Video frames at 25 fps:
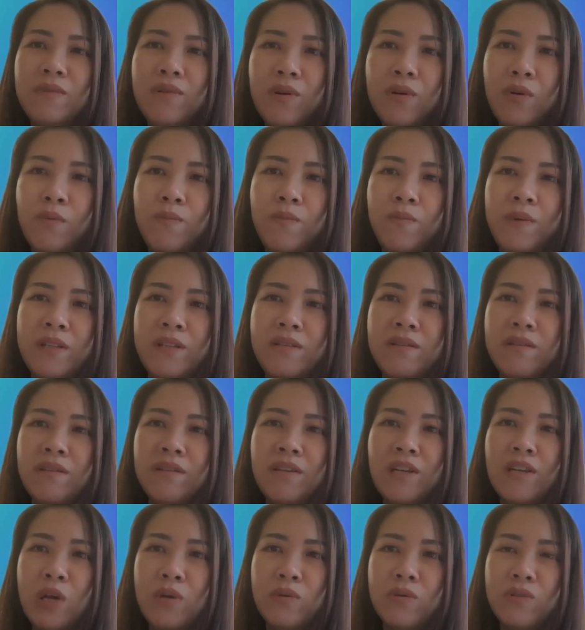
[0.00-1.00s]
open,
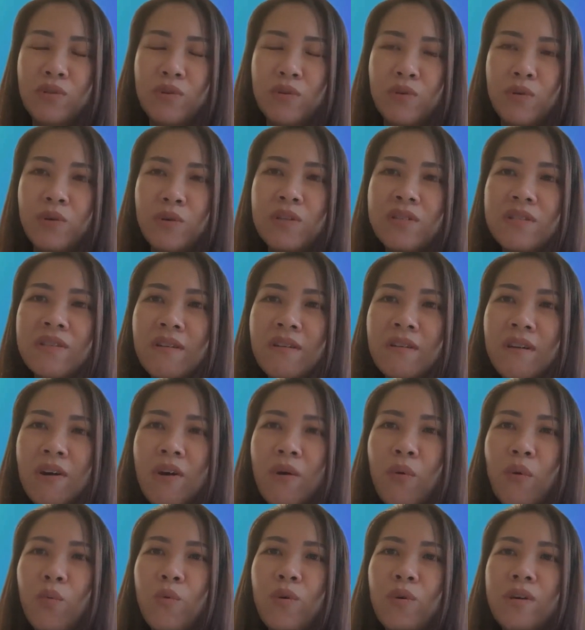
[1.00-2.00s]
close quote,
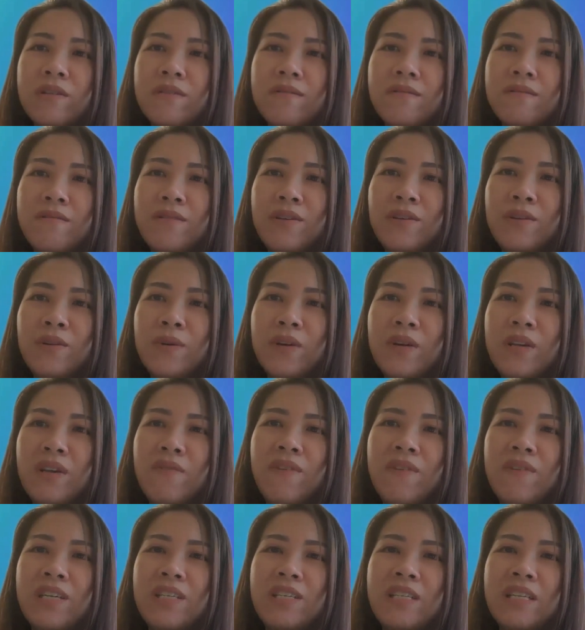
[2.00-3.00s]
would, you know,
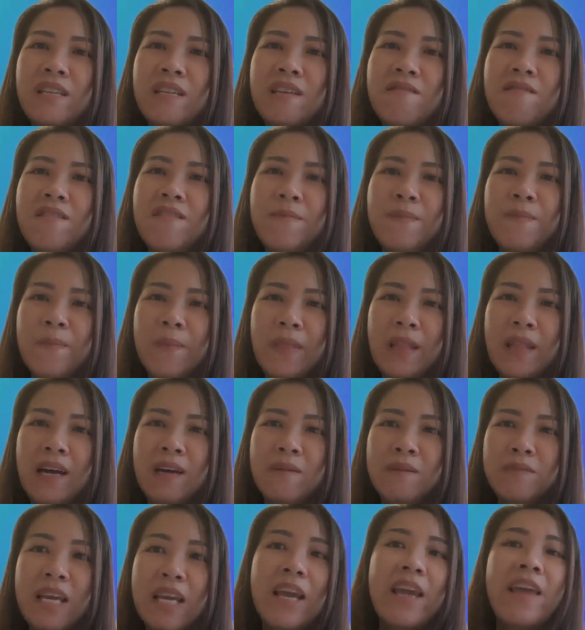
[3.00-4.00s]
eventually
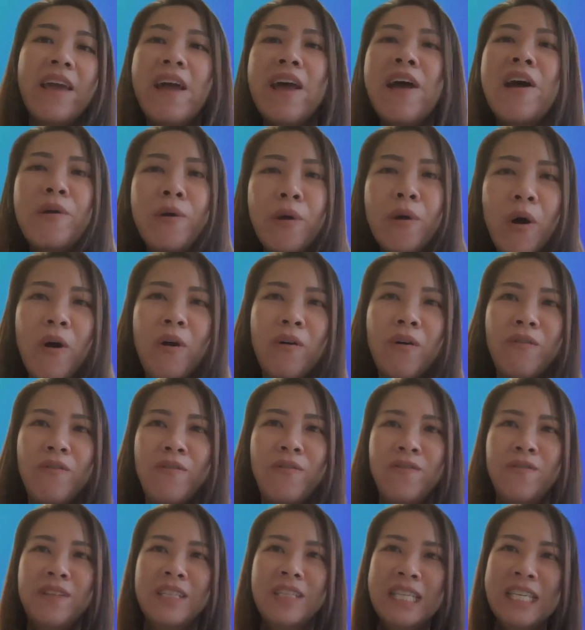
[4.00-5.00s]
take care of
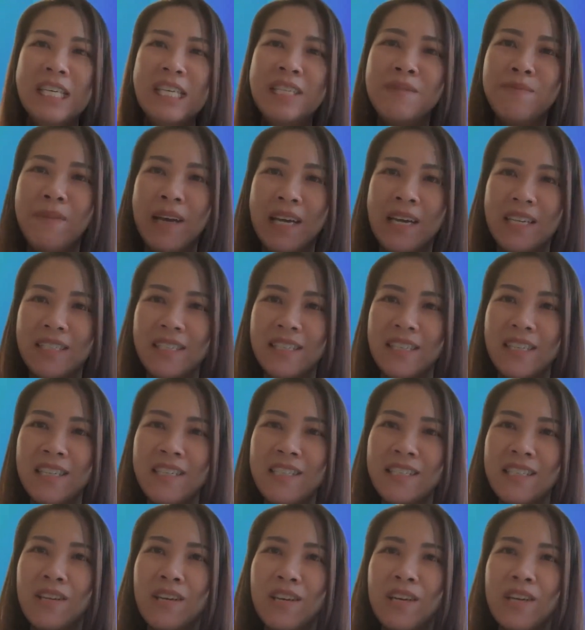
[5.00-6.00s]
these
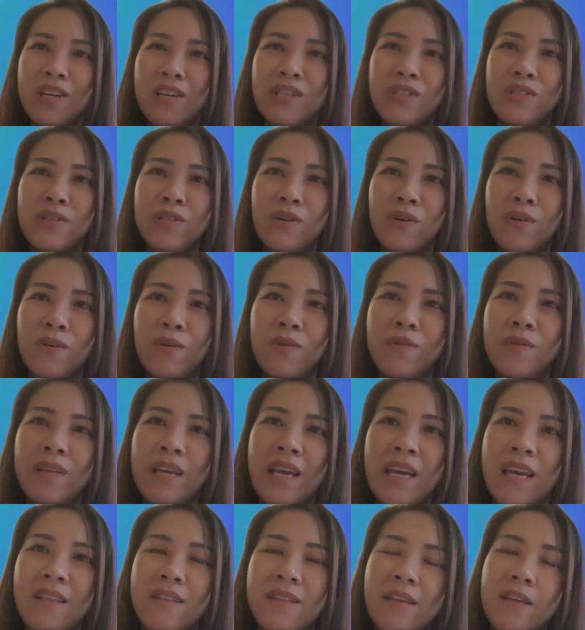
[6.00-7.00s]
matters. So
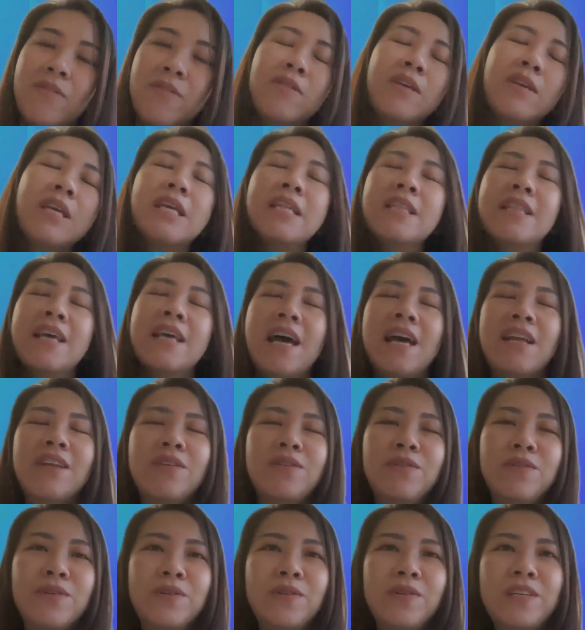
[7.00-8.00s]
they think that,
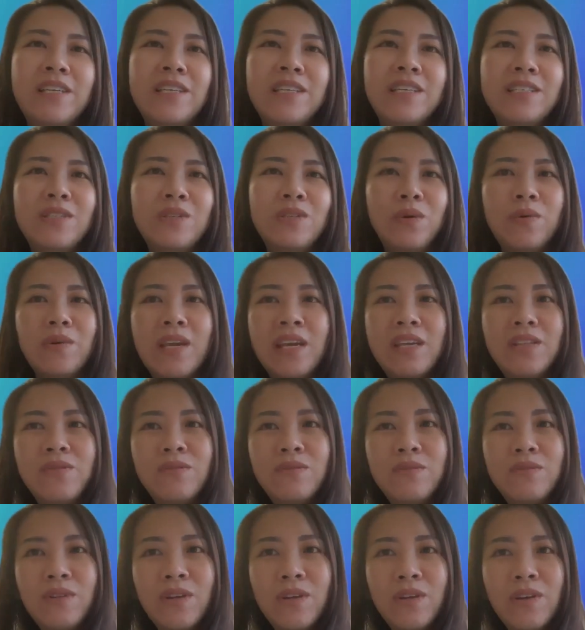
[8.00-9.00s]
you know, it's okay
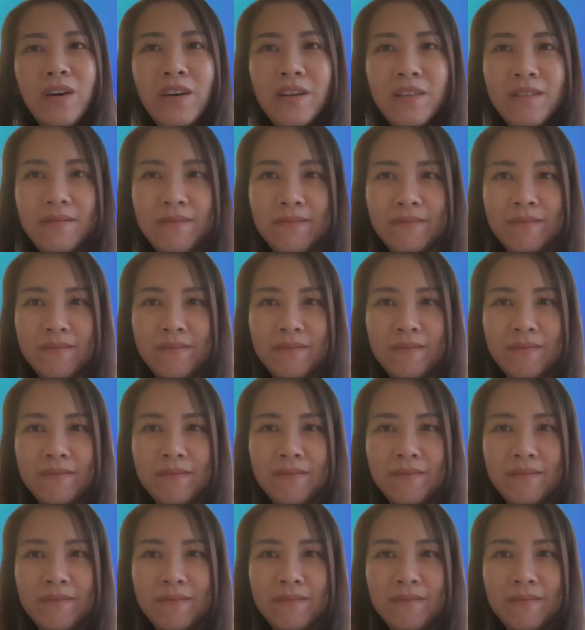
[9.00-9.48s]
to not